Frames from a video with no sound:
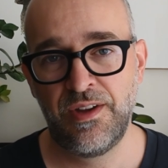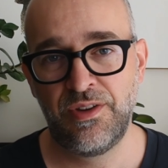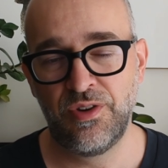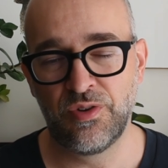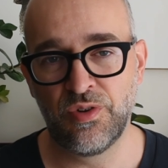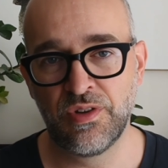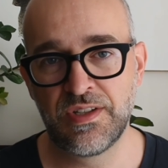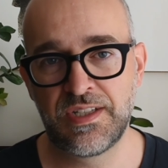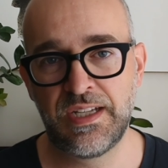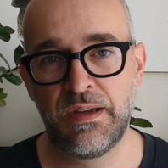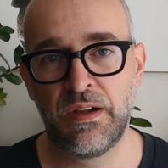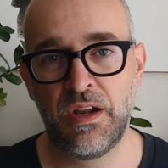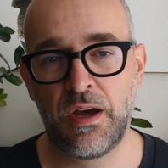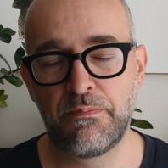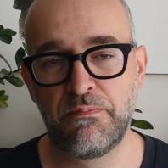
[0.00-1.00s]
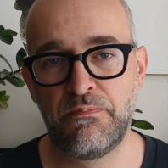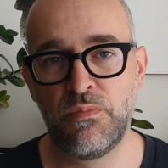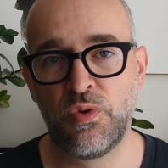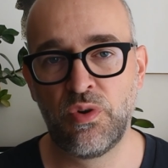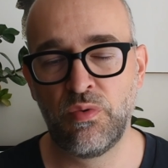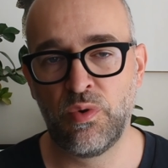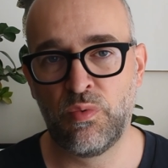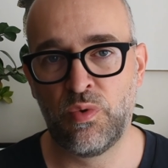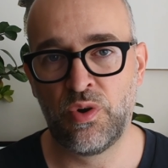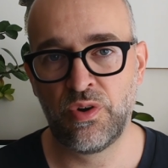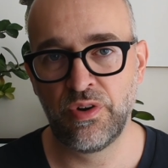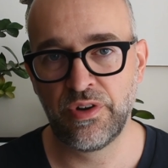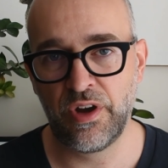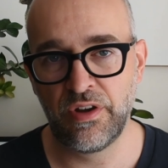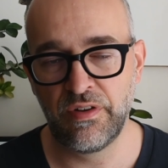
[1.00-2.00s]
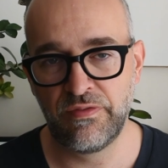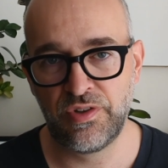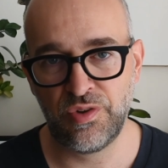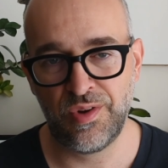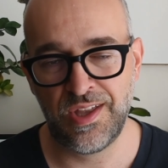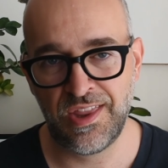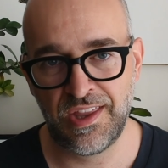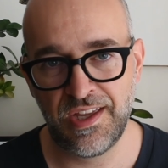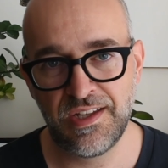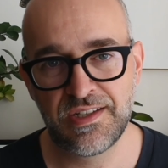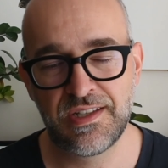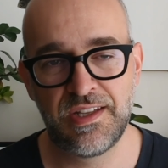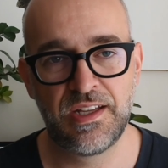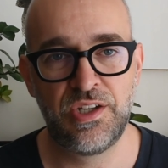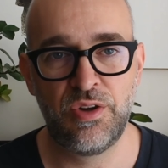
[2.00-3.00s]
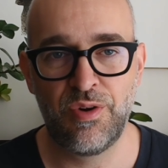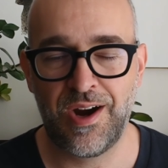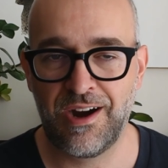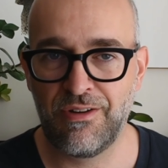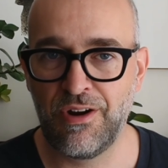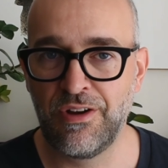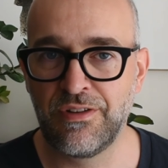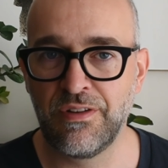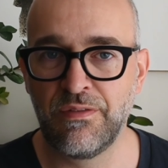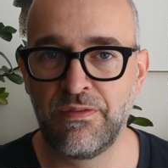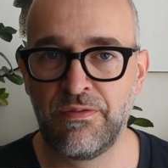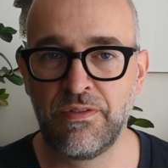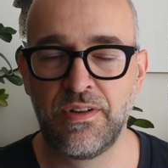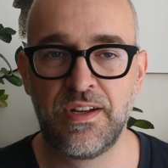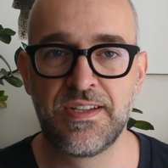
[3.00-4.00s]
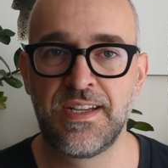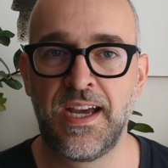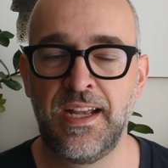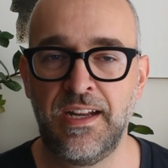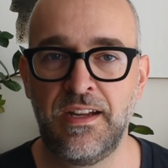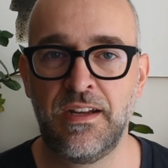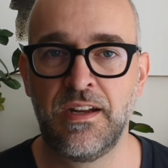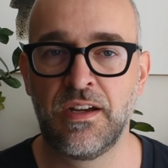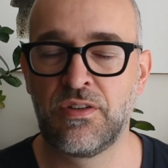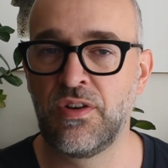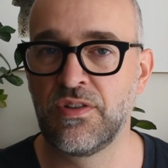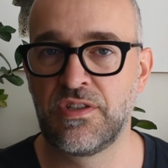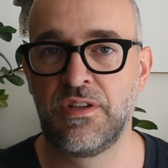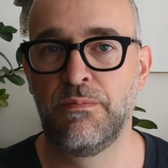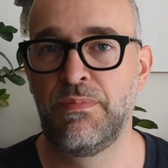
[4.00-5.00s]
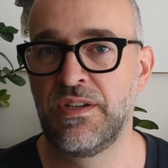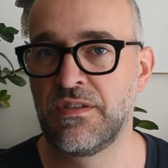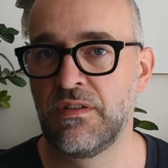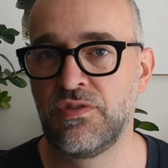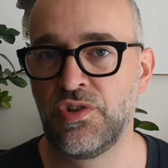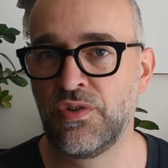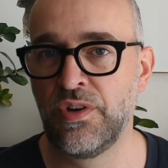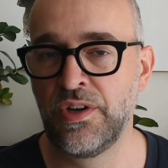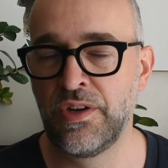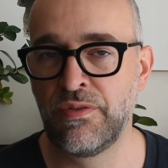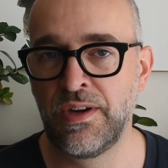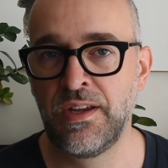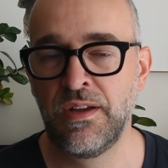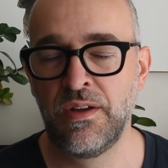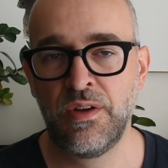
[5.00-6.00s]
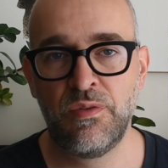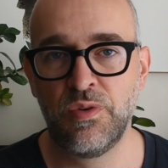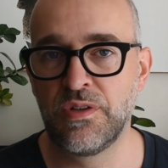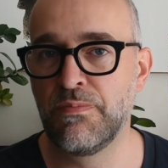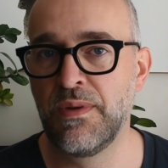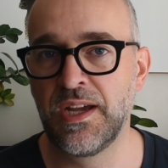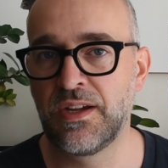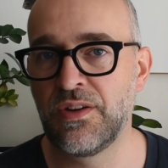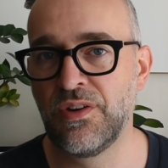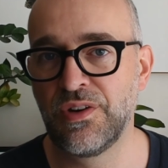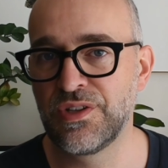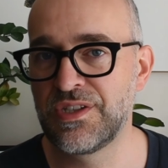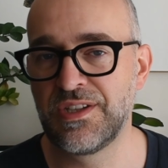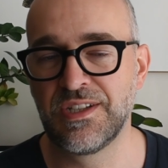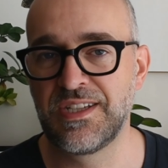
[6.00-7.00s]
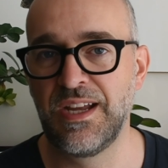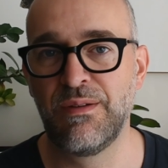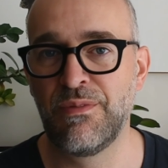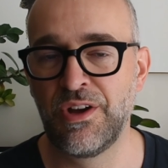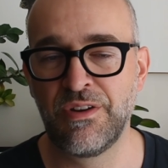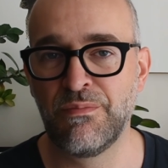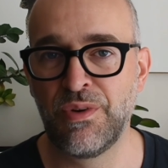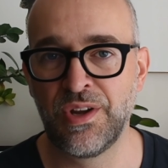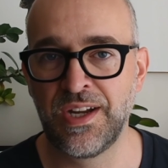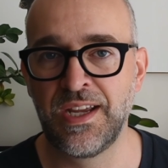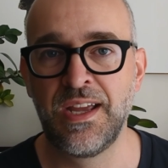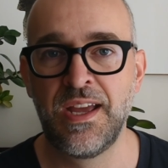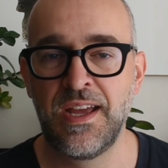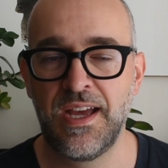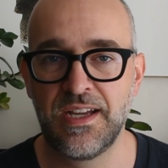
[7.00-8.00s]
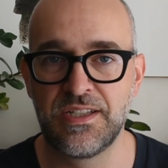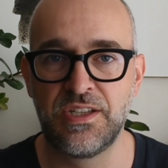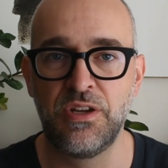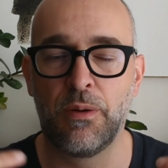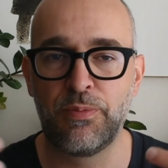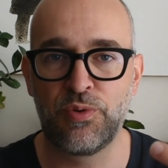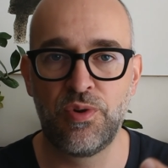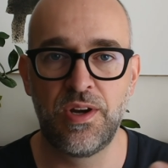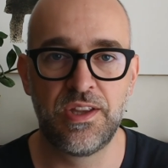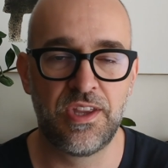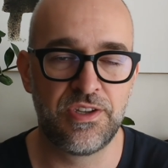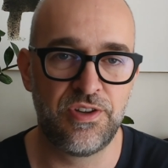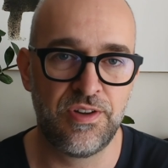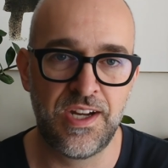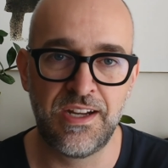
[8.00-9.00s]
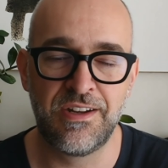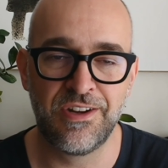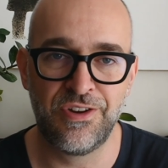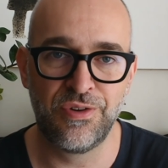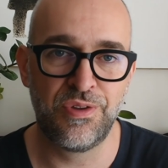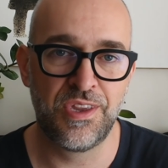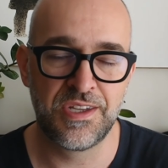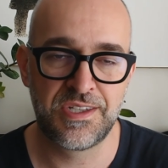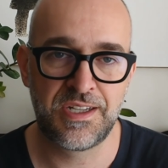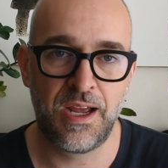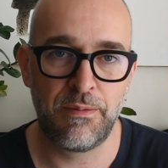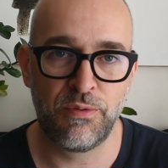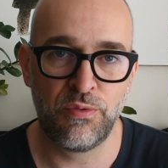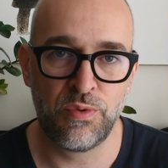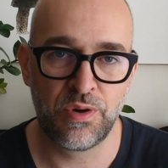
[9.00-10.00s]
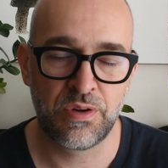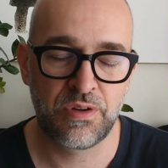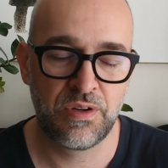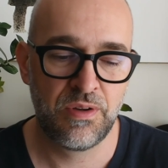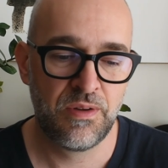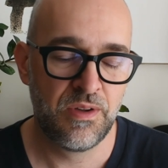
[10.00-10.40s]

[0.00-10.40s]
You're going to see a lot more reward out of doing this than you are out of designing a custom piece of joinery, which may cost the same amount of money as the upgrade that you need to do this type of work.